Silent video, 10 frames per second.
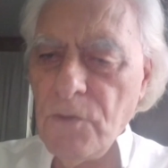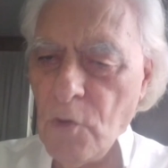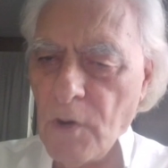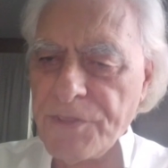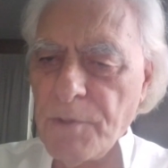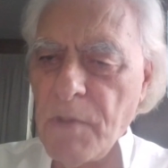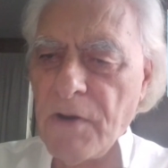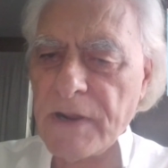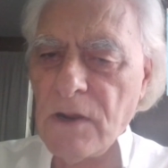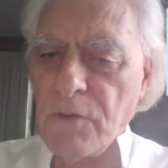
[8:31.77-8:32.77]
North
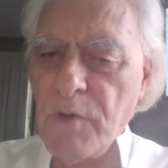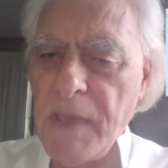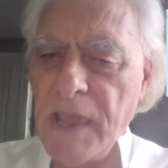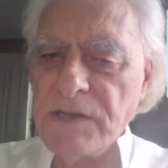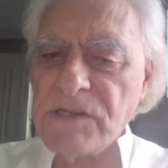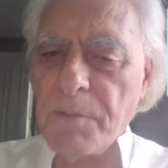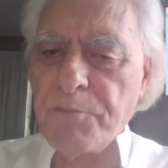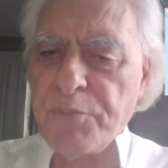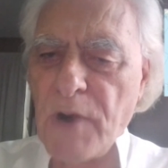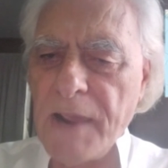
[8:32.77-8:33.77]
America remains a
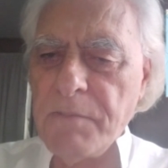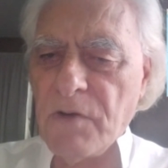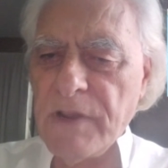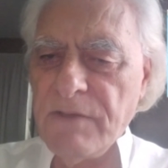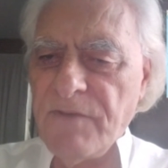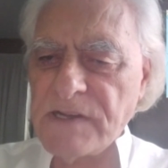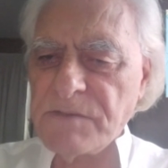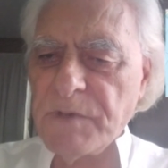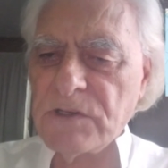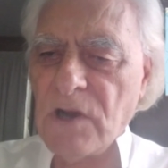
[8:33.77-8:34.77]
primary
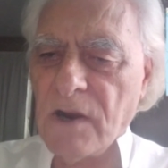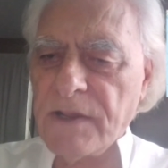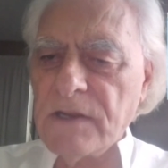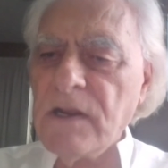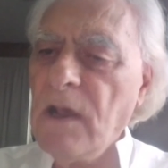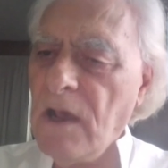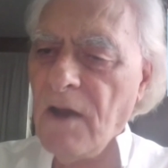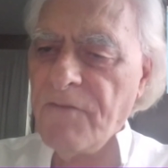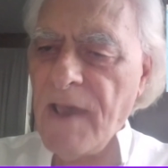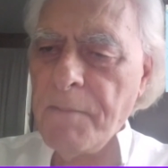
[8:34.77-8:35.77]
investment target
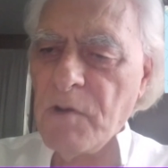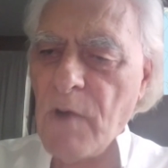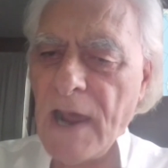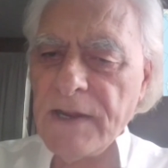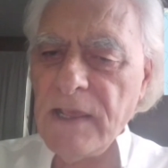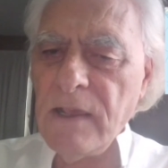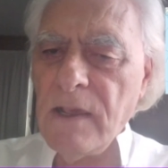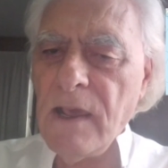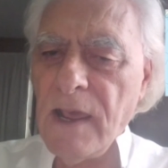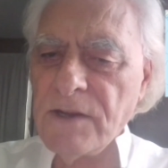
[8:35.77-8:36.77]
of Emirati
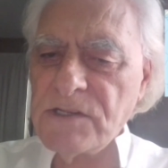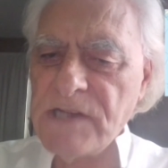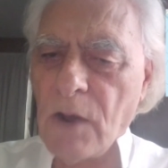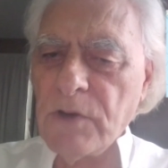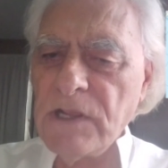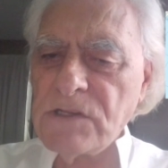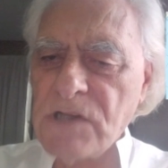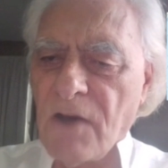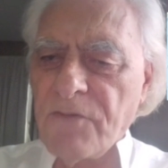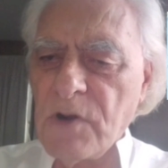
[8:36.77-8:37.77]
and Saudi
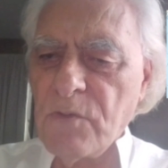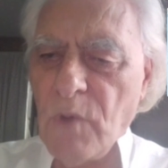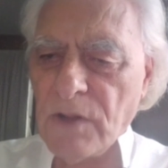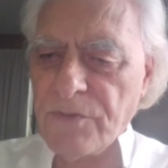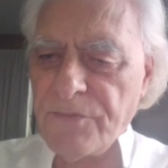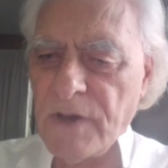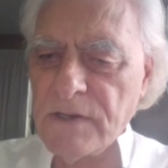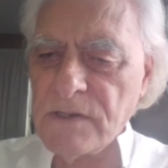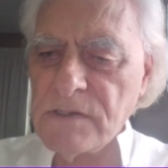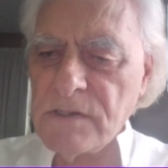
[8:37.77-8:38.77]
sovereign wealth
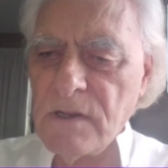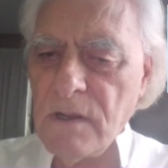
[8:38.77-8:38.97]
funds.